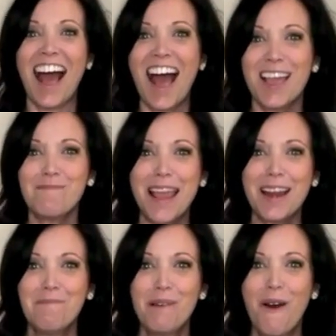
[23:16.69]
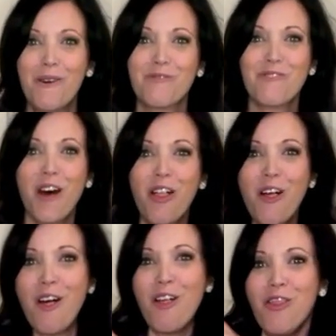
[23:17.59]
I made them both.
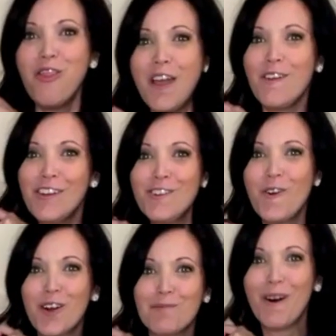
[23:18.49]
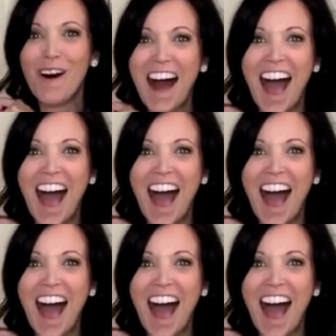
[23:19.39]
They're adorable.